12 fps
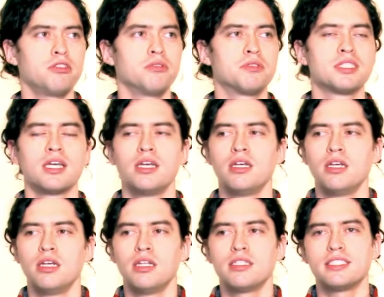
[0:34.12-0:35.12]
includes
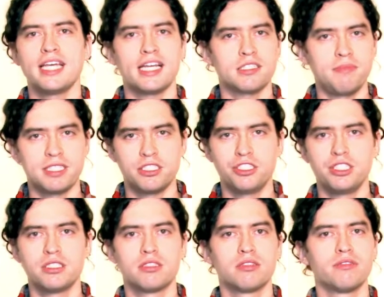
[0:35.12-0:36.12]
text
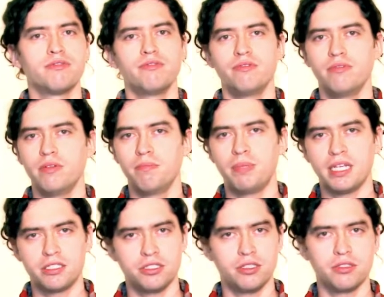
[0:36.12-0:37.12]
messages,
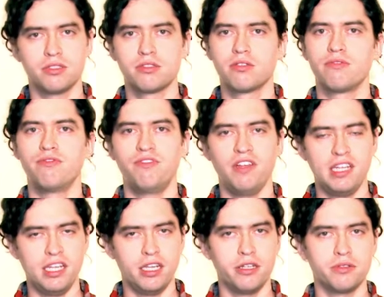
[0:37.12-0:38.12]
pictures,
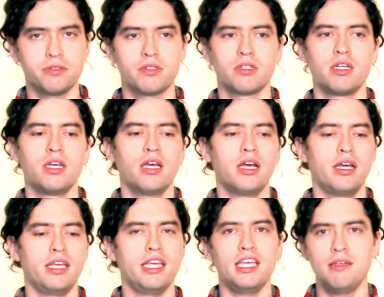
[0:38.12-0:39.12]
videos,
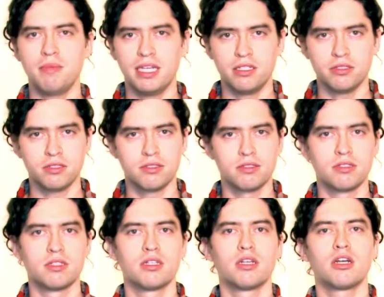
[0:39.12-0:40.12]
emails,
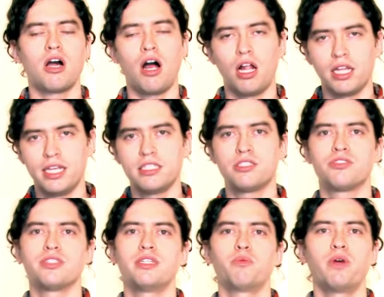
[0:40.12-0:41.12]
call
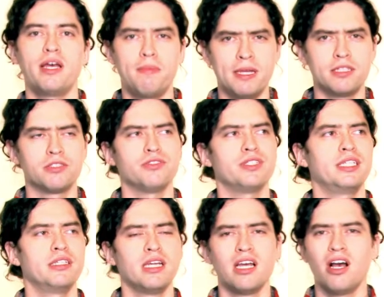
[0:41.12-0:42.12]
history, web history,
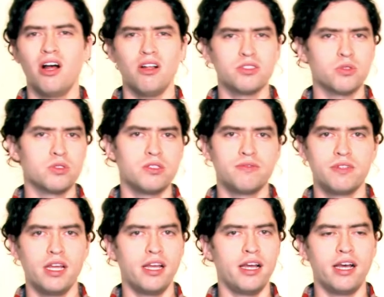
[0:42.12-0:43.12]
all sorts
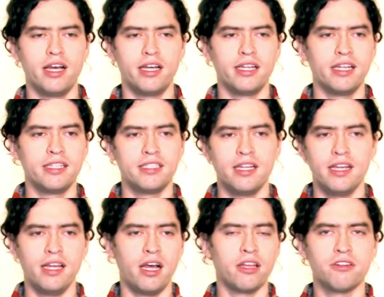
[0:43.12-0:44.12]
of uh,
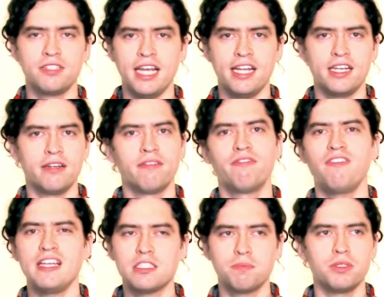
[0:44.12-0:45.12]
other data
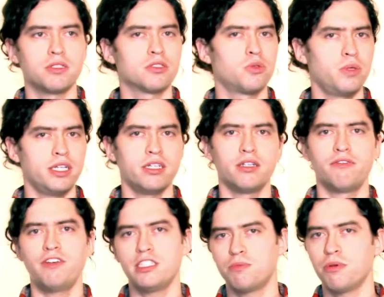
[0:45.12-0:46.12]
Facebook,
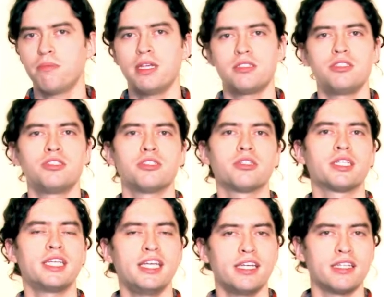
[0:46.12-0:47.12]
Twitter, Facebook Messenger,
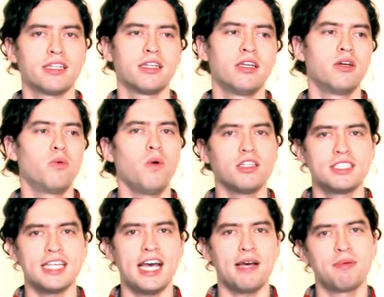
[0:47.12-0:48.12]
Kik,
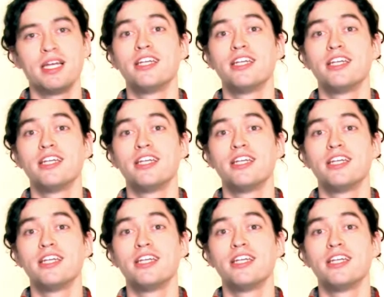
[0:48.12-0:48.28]
WhatsApp,